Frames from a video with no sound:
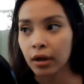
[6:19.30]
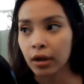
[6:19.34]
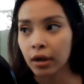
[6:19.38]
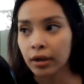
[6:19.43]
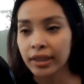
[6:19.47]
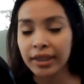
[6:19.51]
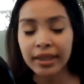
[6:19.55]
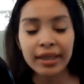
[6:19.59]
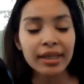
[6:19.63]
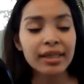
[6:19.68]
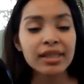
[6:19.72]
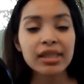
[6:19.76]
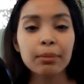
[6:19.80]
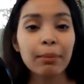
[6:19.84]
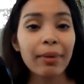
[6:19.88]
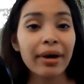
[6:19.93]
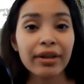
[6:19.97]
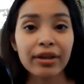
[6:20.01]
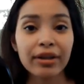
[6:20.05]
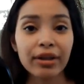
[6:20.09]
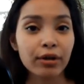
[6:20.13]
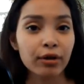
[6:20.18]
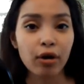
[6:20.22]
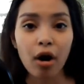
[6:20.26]
kissed by
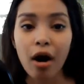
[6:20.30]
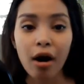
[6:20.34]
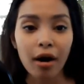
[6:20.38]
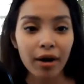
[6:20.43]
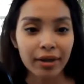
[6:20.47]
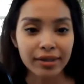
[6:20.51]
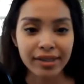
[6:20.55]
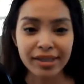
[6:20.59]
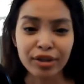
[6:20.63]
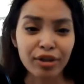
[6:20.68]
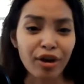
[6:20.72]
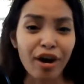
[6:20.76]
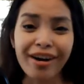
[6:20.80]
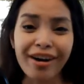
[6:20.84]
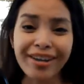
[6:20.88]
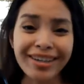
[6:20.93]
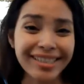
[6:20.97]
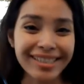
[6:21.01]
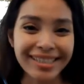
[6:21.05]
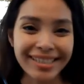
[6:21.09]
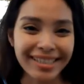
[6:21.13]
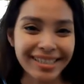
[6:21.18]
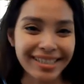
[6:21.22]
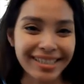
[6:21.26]
the gods and
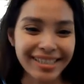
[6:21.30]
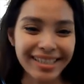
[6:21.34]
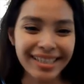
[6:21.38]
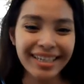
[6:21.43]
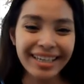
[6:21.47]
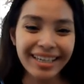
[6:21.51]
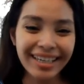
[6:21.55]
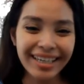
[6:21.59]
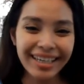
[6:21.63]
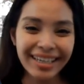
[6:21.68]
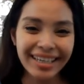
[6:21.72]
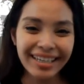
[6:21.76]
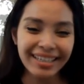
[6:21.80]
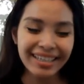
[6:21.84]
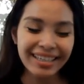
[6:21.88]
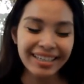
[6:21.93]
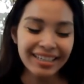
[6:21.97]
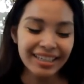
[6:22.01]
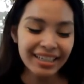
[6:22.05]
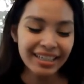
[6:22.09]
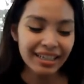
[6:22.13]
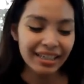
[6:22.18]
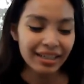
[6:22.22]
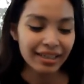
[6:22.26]
goddesses.
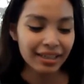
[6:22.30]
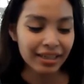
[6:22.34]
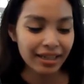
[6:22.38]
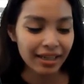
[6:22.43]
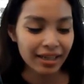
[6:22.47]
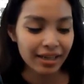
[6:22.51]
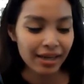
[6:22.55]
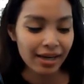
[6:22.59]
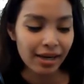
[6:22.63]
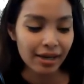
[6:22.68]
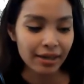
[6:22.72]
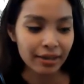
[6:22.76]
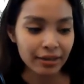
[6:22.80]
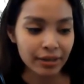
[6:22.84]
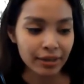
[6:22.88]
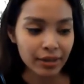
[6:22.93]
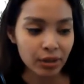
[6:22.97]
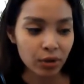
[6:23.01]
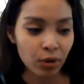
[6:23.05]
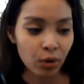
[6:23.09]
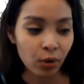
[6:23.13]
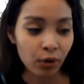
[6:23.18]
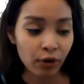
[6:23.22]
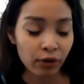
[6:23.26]
And
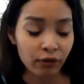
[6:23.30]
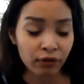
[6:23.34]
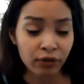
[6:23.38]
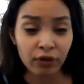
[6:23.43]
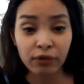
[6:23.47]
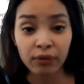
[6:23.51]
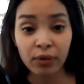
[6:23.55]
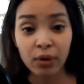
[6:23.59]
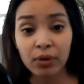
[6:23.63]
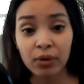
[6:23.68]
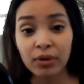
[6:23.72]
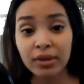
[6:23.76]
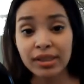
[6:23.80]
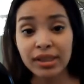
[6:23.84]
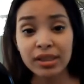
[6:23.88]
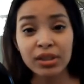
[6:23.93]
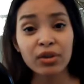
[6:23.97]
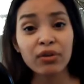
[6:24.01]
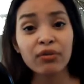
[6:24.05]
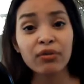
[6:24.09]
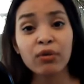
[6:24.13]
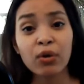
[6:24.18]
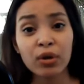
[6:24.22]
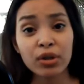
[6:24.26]
so if the focus is
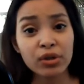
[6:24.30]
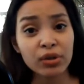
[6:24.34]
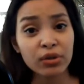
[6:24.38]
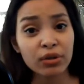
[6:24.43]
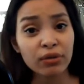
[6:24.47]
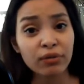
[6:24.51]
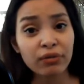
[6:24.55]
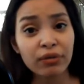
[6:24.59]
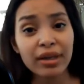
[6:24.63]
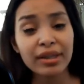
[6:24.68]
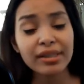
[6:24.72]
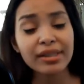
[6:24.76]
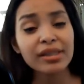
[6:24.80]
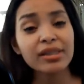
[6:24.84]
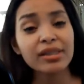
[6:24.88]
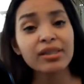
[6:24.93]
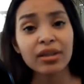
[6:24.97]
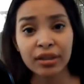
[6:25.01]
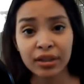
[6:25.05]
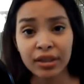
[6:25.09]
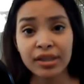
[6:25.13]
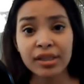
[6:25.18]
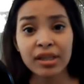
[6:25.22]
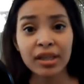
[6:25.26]
of course your face, it's
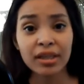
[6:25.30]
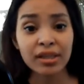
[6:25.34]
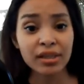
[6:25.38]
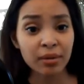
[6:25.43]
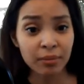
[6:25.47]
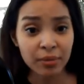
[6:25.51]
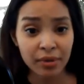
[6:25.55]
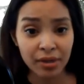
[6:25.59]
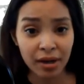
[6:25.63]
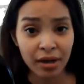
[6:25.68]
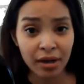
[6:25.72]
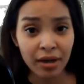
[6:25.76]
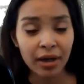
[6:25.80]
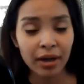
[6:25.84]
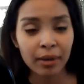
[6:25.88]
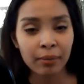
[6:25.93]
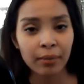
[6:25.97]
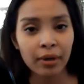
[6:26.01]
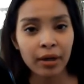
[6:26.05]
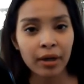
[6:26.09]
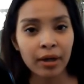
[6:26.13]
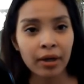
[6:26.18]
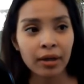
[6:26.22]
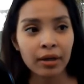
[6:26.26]
going to take some time,
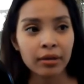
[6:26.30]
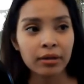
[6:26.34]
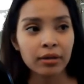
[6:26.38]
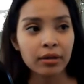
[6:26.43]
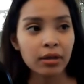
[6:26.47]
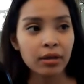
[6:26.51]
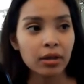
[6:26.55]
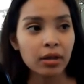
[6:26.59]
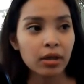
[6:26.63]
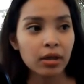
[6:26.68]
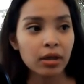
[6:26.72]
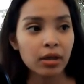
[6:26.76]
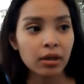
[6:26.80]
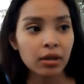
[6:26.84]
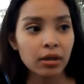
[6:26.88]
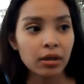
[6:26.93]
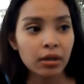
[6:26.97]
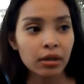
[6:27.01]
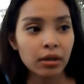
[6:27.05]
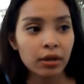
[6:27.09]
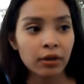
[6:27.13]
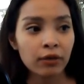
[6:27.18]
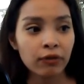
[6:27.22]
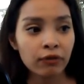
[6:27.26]
and
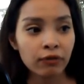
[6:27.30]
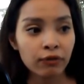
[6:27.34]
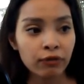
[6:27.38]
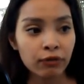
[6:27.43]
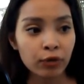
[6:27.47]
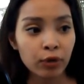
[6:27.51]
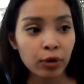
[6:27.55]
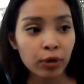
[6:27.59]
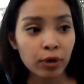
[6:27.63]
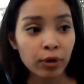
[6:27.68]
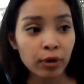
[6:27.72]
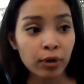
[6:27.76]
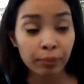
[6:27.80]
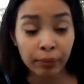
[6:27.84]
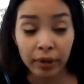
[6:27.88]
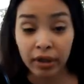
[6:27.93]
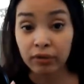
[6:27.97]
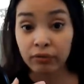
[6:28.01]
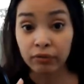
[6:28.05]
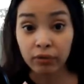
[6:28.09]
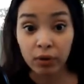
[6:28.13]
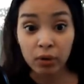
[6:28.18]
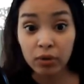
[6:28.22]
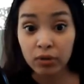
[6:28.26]
if your
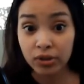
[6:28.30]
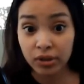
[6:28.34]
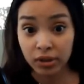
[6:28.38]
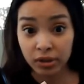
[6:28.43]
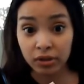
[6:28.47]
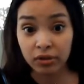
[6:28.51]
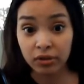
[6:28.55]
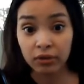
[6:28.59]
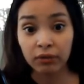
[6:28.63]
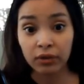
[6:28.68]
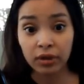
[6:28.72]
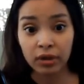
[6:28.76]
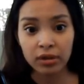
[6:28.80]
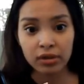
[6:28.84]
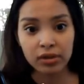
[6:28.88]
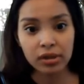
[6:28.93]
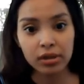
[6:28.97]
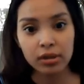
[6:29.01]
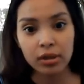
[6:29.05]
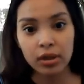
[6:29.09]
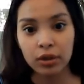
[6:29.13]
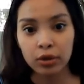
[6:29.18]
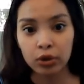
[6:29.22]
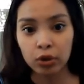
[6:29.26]
main focus is the face,
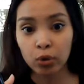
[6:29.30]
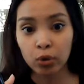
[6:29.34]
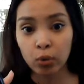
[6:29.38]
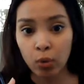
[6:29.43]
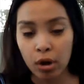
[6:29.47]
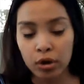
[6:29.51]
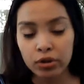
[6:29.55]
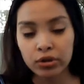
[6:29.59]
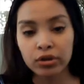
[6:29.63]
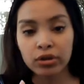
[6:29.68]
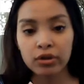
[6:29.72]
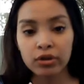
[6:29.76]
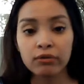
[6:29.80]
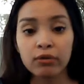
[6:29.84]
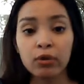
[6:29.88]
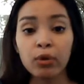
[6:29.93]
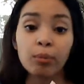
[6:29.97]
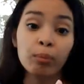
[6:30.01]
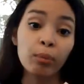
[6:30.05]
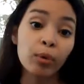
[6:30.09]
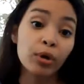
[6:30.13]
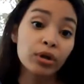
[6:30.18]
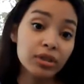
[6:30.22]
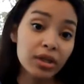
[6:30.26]
then you want to devote
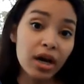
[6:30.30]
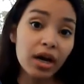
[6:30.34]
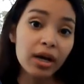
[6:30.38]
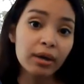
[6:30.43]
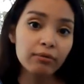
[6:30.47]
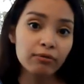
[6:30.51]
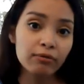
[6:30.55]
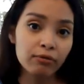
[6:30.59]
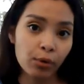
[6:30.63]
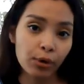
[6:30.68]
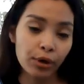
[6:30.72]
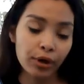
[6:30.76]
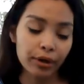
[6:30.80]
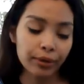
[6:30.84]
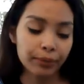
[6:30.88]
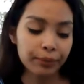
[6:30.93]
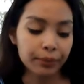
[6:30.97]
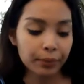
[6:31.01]
more time for it.